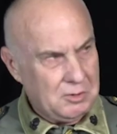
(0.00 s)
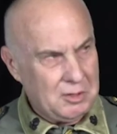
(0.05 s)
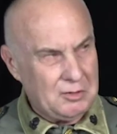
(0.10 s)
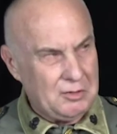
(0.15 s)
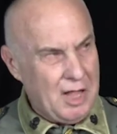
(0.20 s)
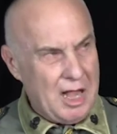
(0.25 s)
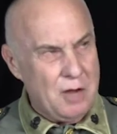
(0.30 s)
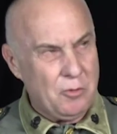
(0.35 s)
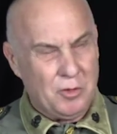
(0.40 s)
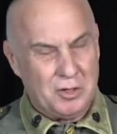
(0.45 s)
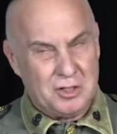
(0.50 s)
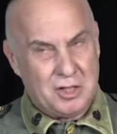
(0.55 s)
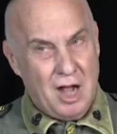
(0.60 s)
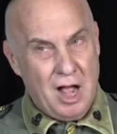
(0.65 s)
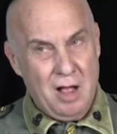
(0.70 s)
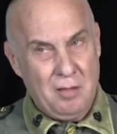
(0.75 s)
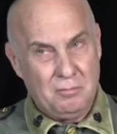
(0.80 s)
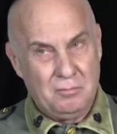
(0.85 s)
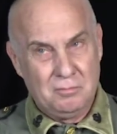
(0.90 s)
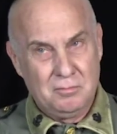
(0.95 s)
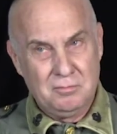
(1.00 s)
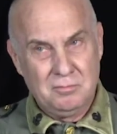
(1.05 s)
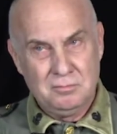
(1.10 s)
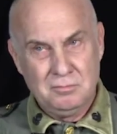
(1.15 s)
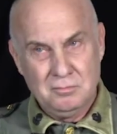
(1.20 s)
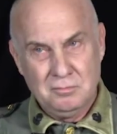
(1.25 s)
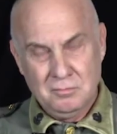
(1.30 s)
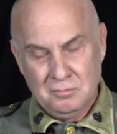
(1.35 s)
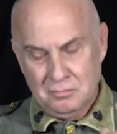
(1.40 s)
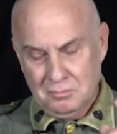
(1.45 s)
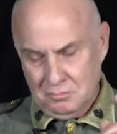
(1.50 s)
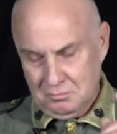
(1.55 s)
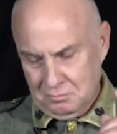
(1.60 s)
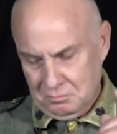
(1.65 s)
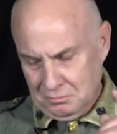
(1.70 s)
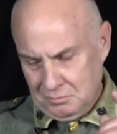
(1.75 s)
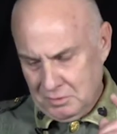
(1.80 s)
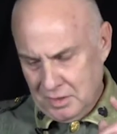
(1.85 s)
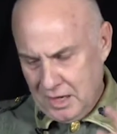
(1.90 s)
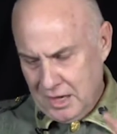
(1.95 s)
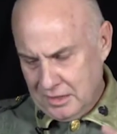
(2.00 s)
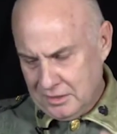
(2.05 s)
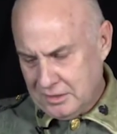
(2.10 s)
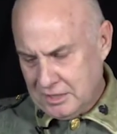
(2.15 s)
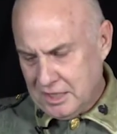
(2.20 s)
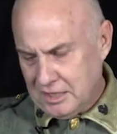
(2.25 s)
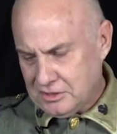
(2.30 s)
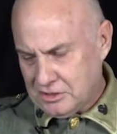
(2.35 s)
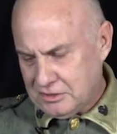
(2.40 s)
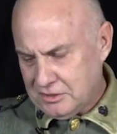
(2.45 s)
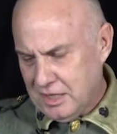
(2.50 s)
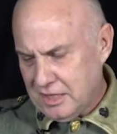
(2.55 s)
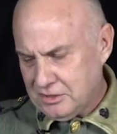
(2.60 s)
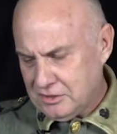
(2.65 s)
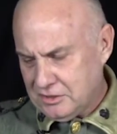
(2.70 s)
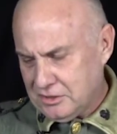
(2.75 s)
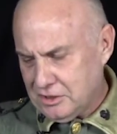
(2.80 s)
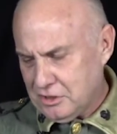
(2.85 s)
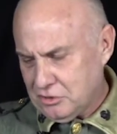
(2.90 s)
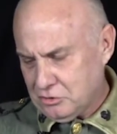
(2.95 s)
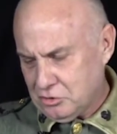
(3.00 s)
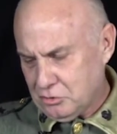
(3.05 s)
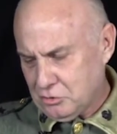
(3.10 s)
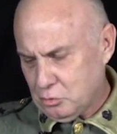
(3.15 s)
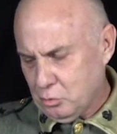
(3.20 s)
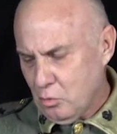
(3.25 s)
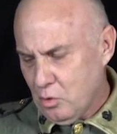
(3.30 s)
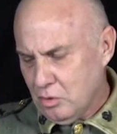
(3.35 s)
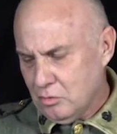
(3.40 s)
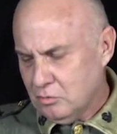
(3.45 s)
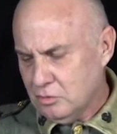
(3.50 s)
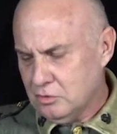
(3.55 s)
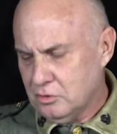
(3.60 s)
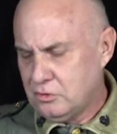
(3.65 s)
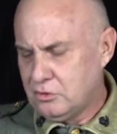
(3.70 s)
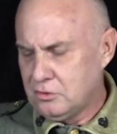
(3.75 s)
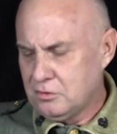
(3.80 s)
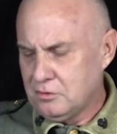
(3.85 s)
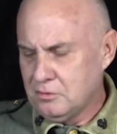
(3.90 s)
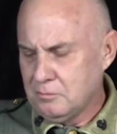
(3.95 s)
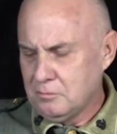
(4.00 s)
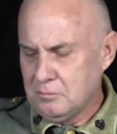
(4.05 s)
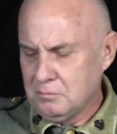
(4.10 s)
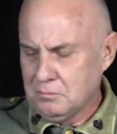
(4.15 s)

And they would come and kiss dead Caesar's wounds